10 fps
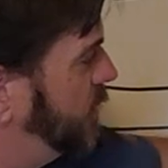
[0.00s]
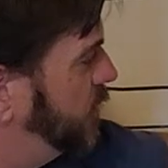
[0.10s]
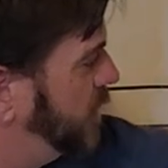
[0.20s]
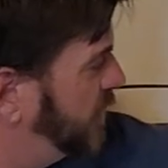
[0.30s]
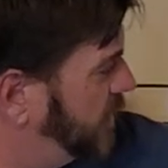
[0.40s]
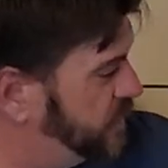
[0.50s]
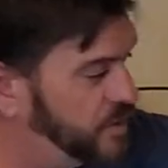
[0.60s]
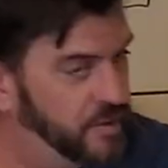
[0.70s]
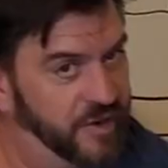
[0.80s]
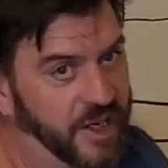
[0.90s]
over, the HUD
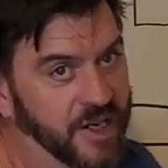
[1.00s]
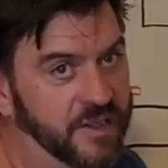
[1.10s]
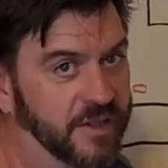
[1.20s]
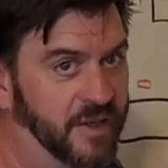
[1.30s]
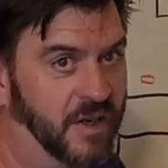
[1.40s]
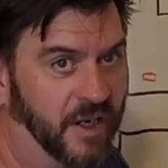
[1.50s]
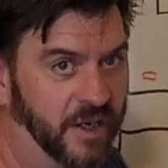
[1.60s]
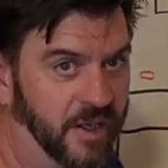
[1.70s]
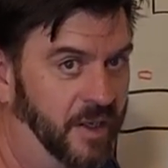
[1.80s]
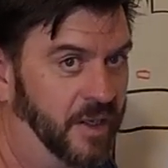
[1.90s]
certification's
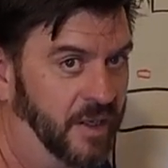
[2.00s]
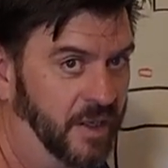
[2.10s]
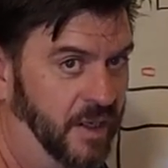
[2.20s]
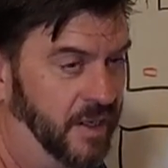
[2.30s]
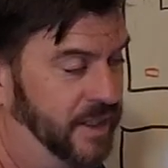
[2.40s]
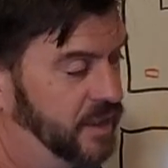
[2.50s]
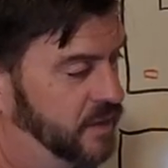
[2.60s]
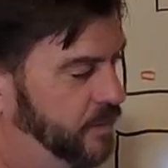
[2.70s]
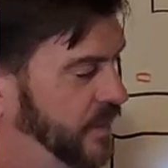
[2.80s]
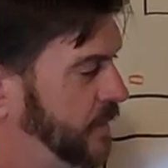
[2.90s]
gone. Uh,
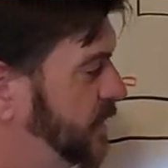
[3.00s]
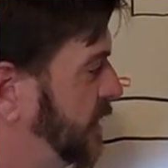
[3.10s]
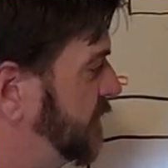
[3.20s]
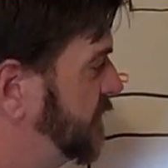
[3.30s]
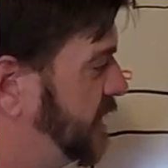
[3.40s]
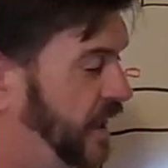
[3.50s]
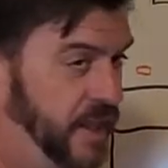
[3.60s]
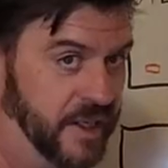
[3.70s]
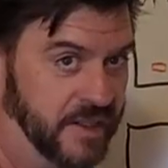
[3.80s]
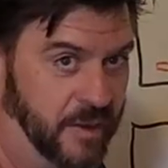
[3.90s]
sometimes I'll even say I
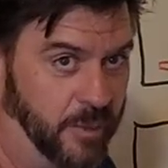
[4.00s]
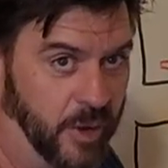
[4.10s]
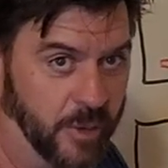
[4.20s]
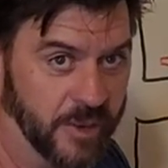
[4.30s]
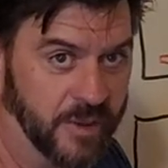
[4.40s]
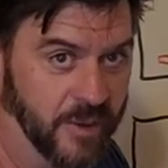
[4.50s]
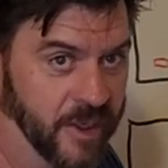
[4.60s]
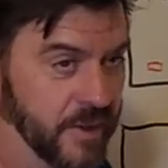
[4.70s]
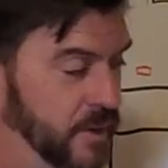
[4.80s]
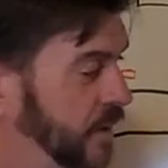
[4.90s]
think it's on purpose.
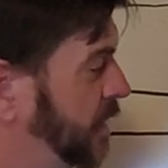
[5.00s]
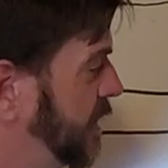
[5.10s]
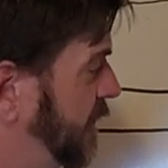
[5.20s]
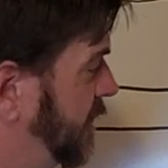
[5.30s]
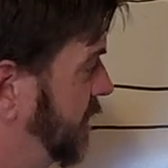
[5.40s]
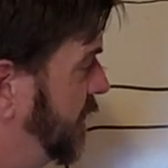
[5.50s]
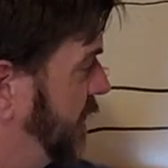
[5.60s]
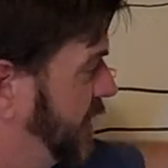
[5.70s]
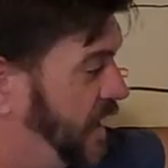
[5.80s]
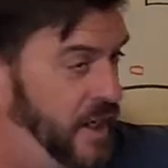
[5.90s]
Well,
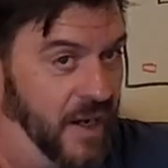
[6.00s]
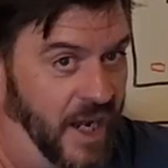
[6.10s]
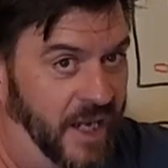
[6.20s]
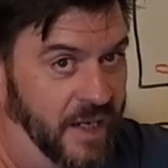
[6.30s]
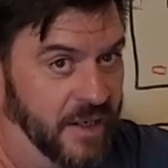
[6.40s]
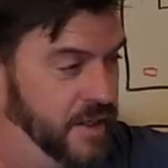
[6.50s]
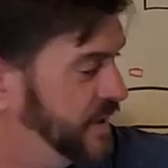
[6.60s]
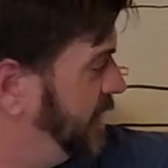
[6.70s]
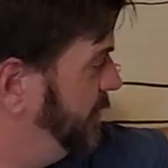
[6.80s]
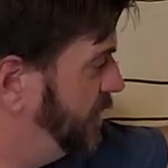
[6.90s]
you're not going to hide it
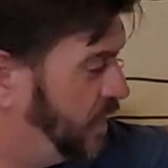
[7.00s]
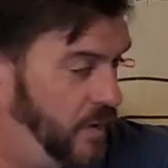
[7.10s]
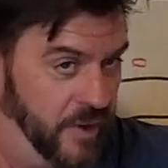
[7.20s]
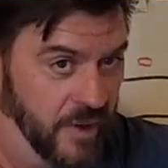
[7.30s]
because I'm going to crawl